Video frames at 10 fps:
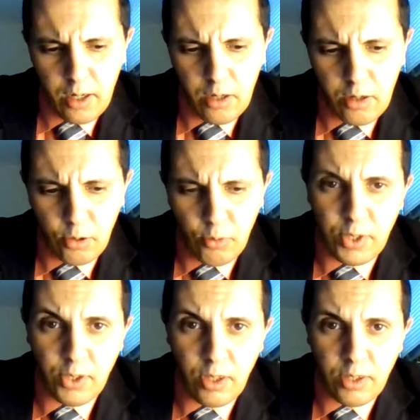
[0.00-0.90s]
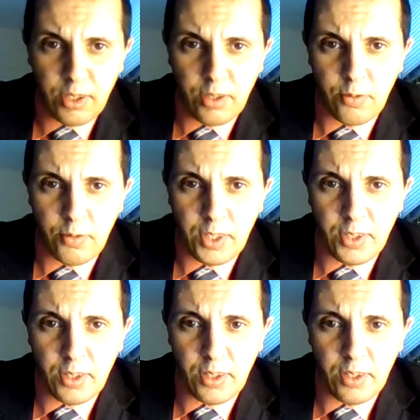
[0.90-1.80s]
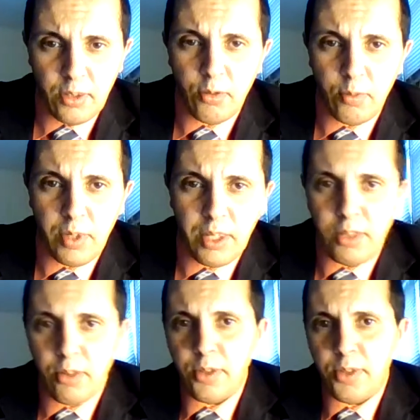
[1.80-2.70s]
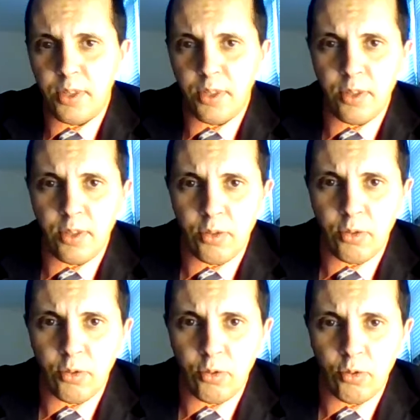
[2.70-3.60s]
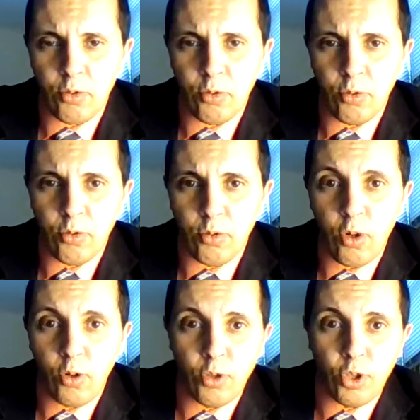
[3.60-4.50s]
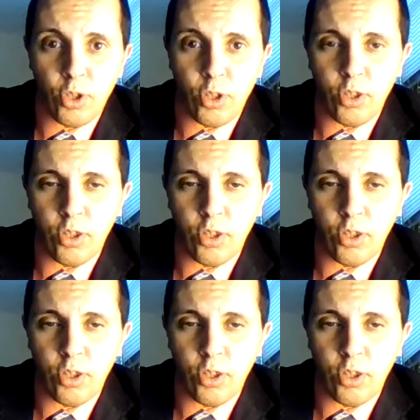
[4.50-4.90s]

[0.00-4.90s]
The result of these new players, the new coach,